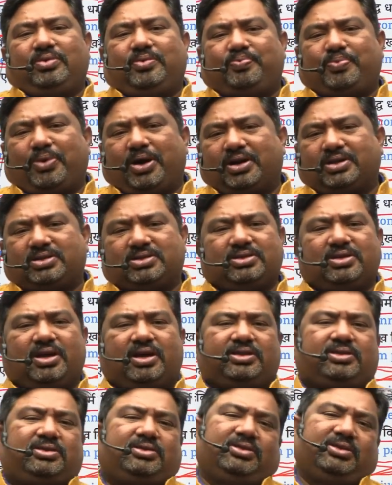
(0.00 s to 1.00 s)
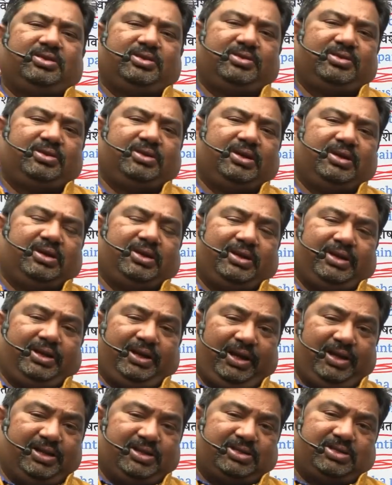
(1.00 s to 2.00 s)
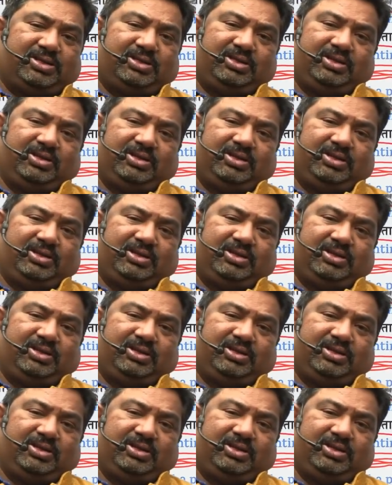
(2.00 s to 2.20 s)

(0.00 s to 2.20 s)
Parasnath hills,